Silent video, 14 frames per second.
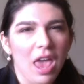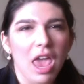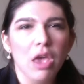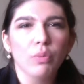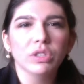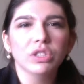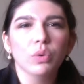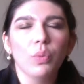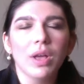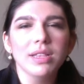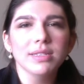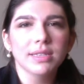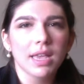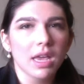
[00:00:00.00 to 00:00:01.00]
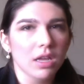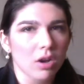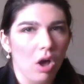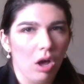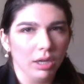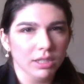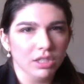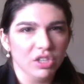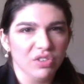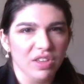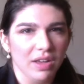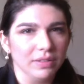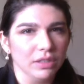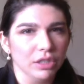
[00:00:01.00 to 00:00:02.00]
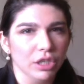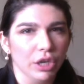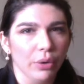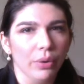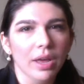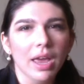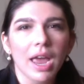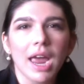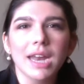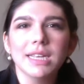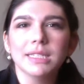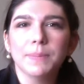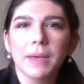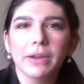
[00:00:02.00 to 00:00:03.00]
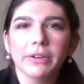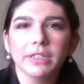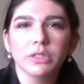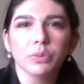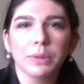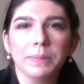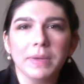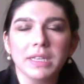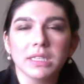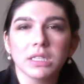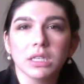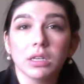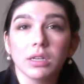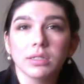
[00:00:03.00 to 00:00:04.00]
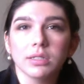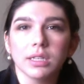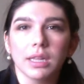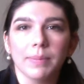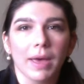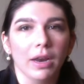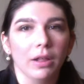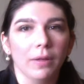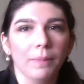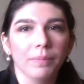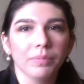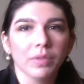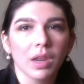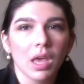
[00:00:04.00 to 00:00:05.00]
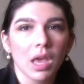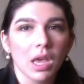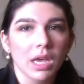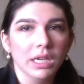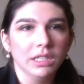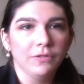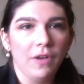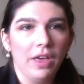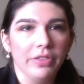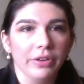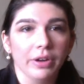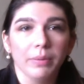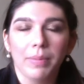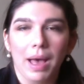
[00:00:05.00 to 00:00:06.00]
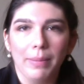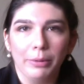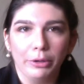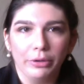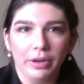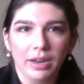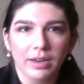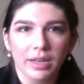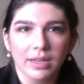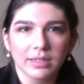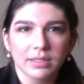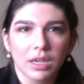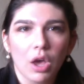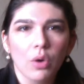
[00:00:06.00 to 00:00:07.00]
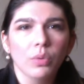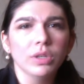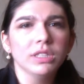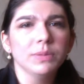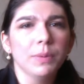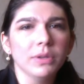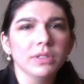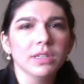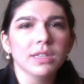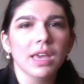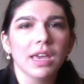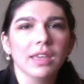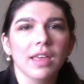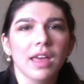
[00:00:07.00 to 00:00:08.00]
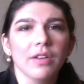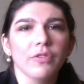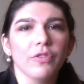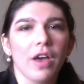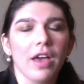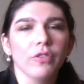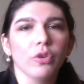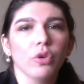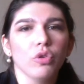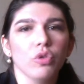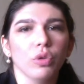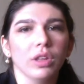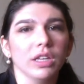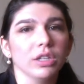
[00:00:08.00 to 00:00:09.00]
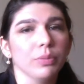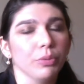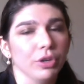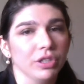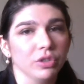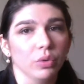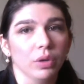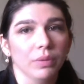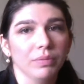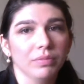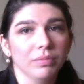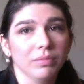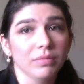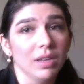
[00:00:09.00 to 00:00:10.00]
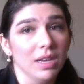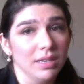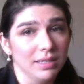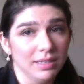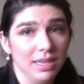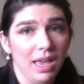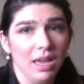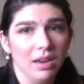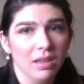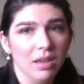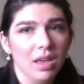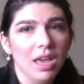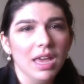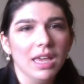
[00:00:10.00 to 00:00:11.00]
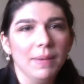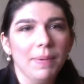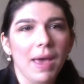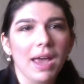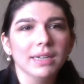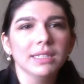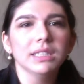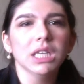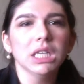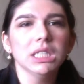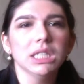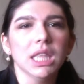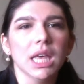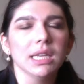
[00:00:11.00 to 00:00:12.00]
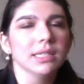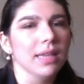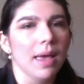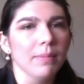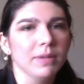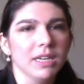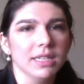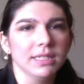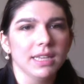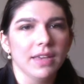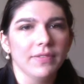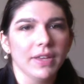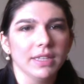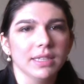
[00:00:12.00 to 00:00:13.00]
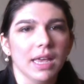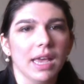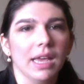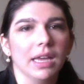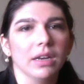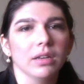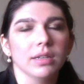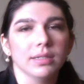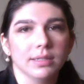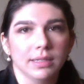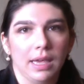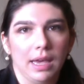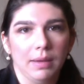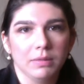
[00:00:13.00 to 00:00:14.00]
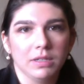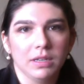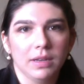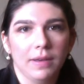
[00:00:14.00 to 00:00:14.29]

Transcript: It was a Wednesday in August 2002, and his parents were amidst a custody battle. His father, Bobby Hernandez, was supposed to take then 5-year-old Julian to preschool. Instead, he packed his son's things, emptied his savings, and escaped.